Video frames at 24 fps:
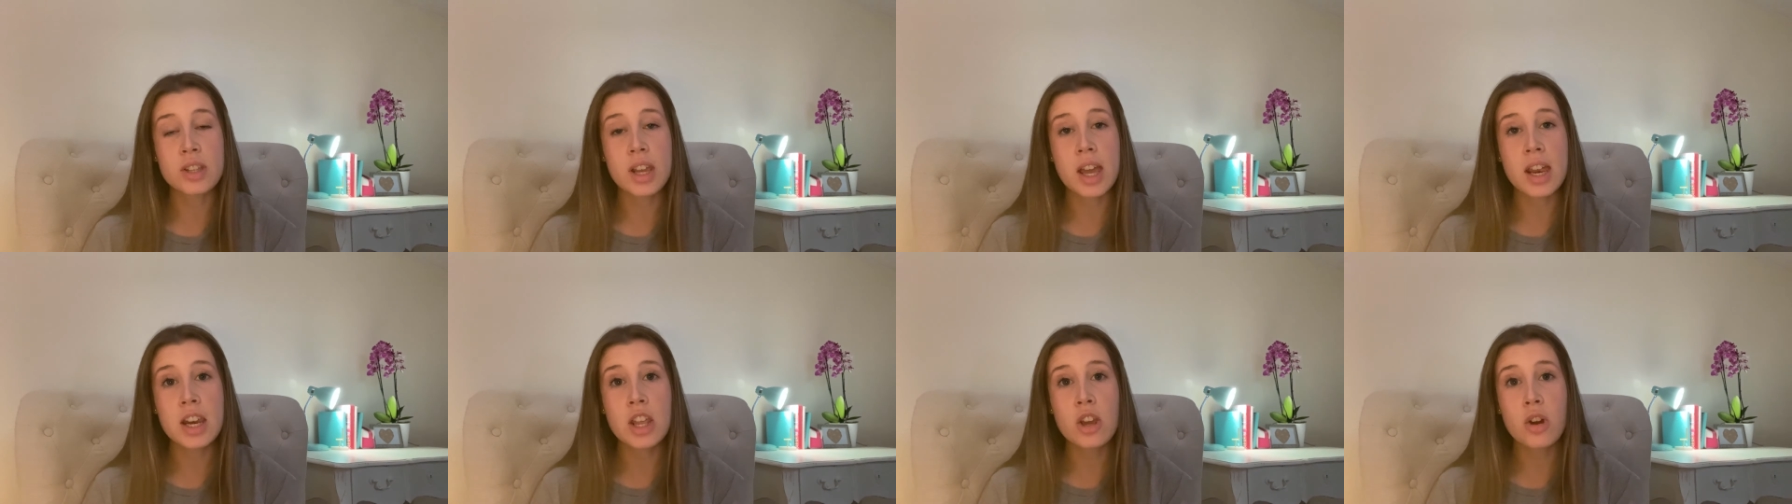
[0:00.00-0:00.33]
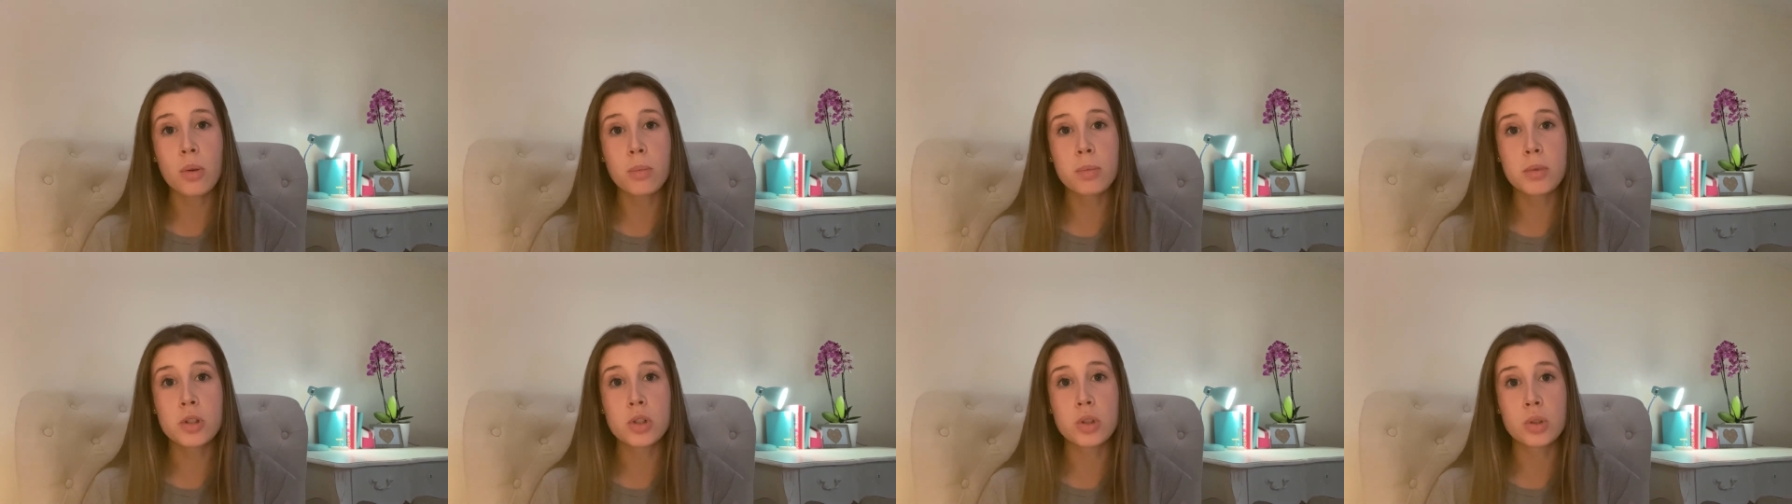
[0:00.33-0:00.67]
any
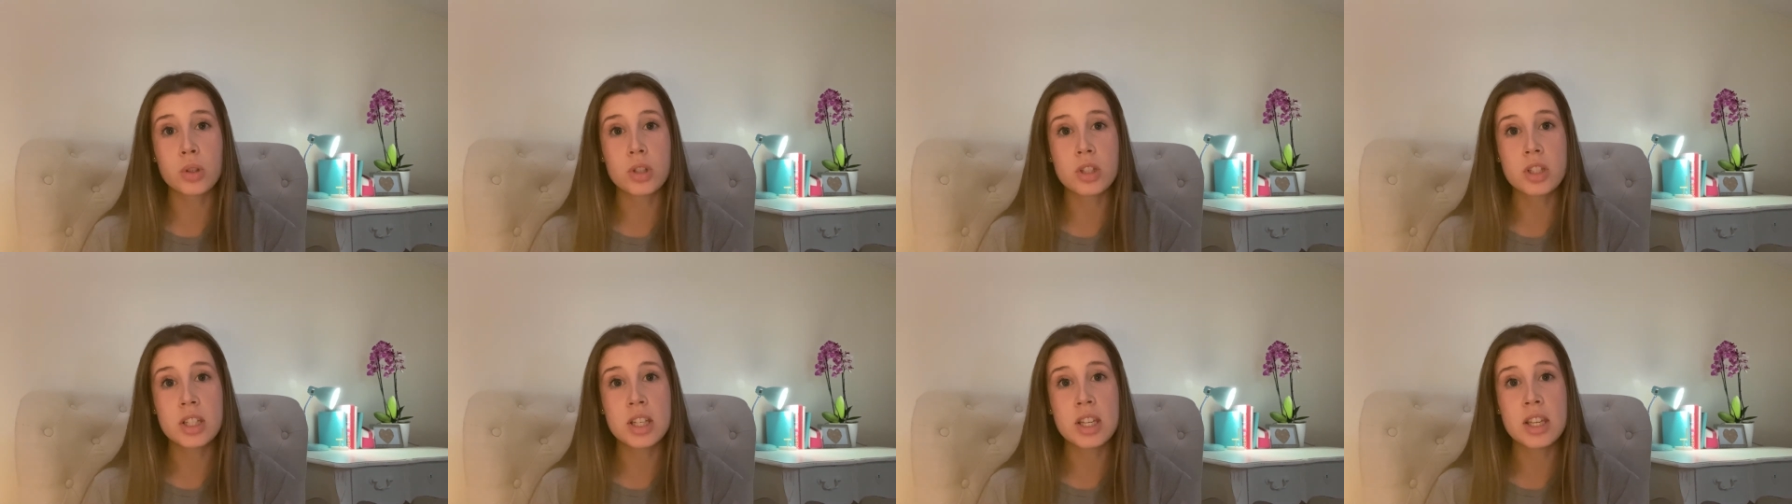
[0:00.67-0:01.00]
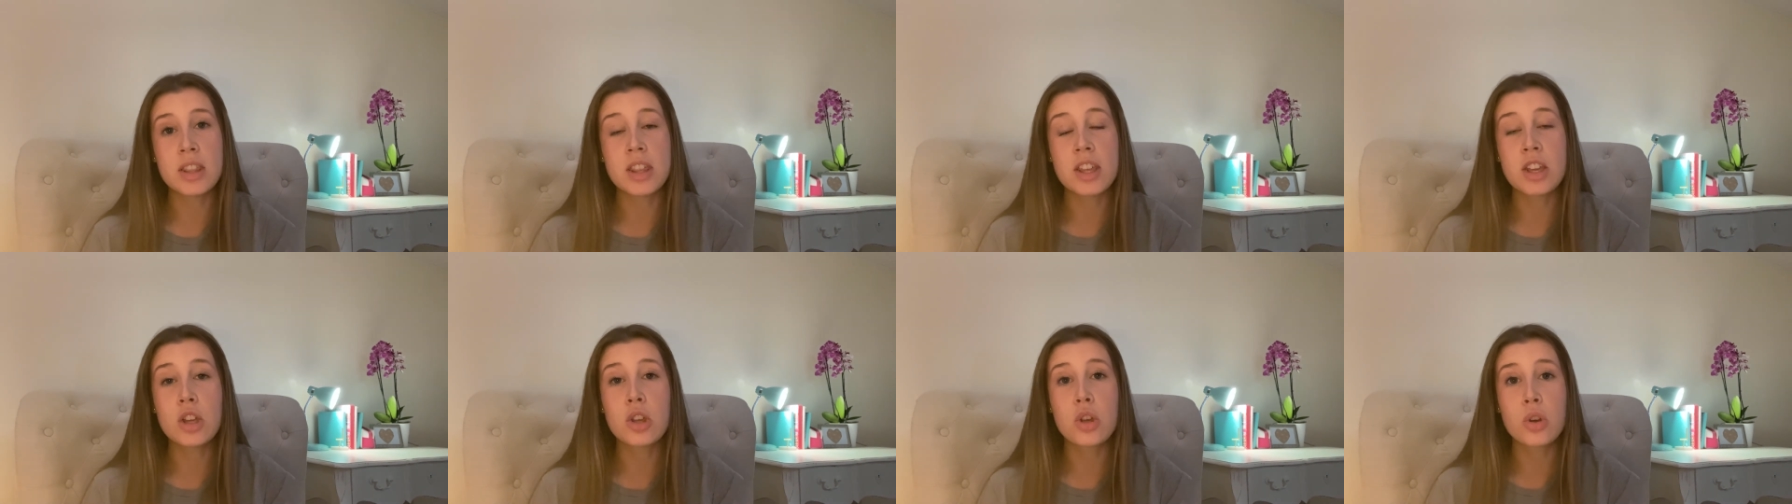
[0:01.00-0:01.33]
opportunity
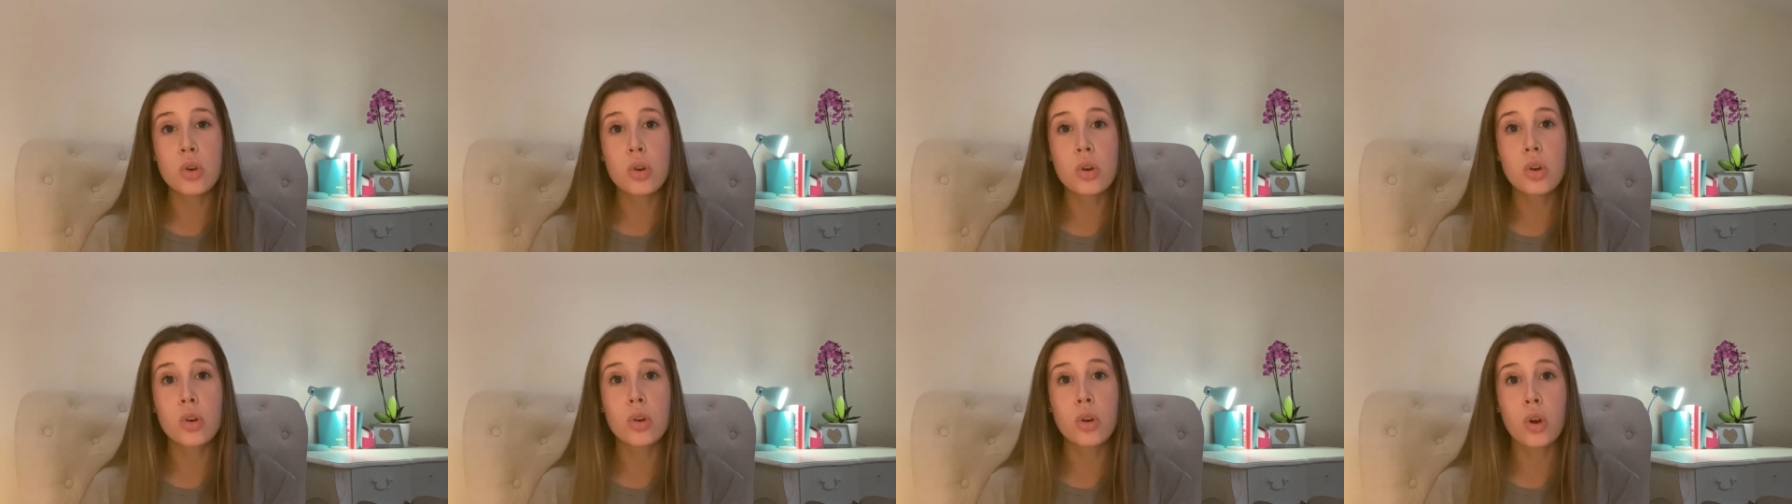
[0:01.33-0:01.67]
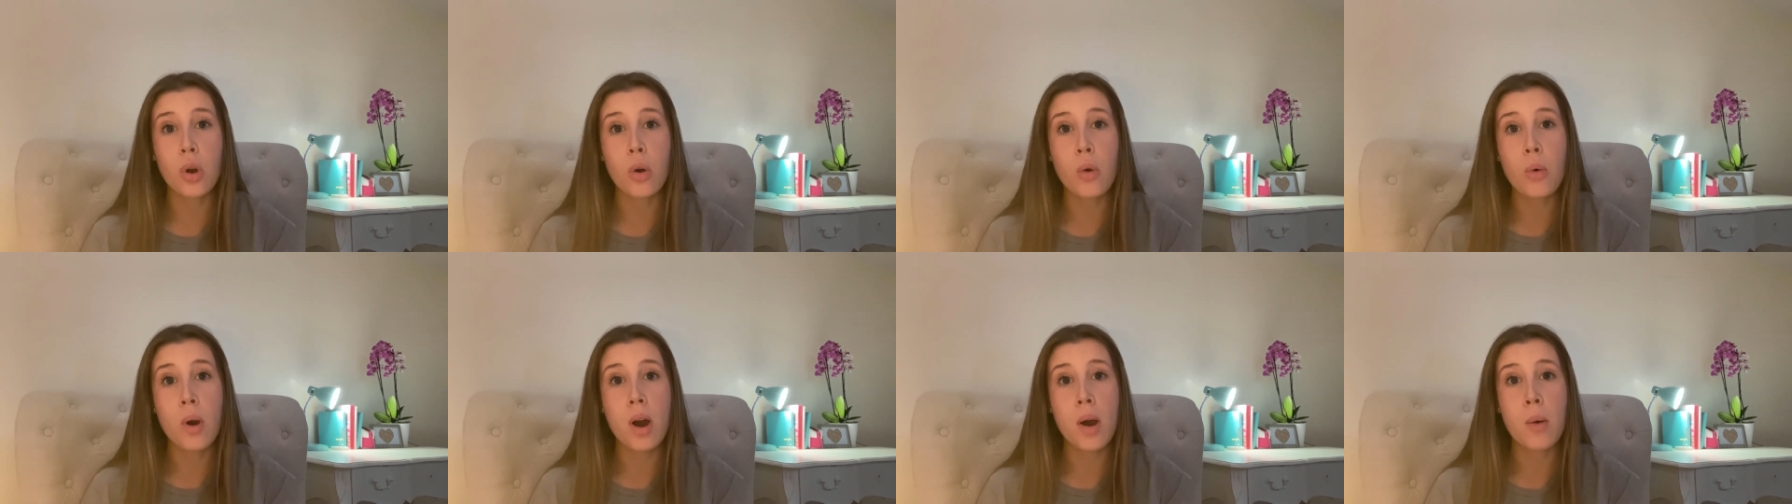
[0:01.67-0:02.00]
that you could
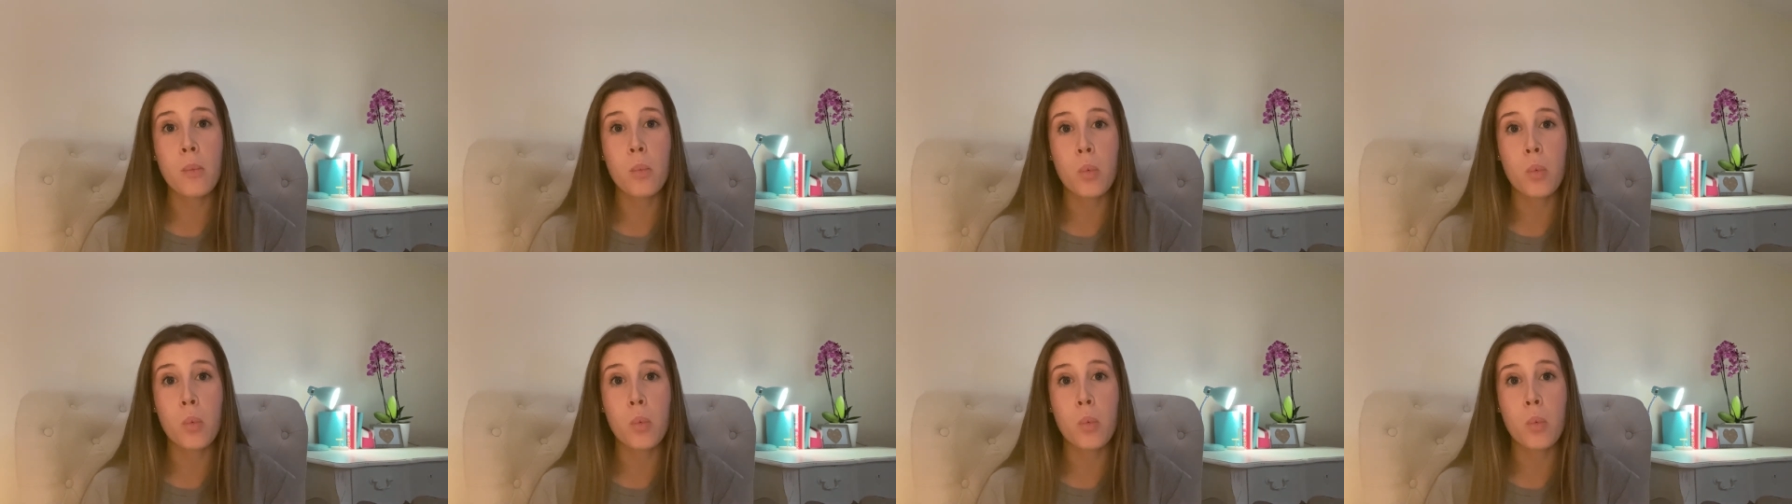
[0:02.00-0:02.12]
go and